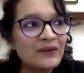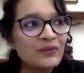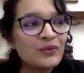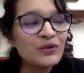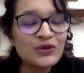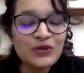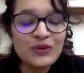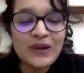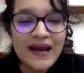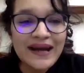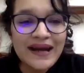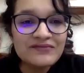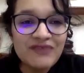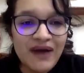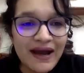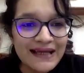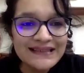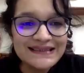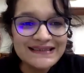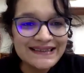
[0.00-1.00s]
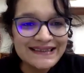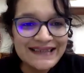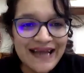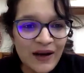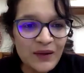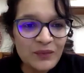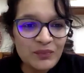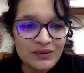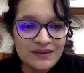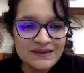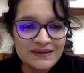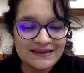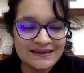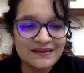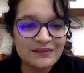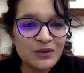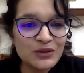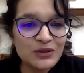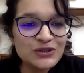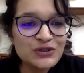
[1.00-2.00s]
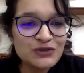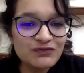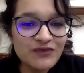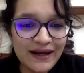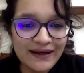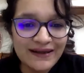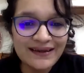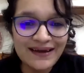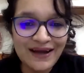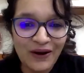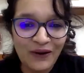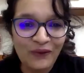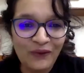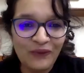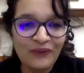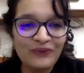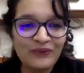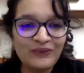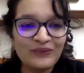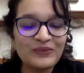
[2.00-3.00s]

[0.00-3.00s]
Would you advise a young person, because you've done it now,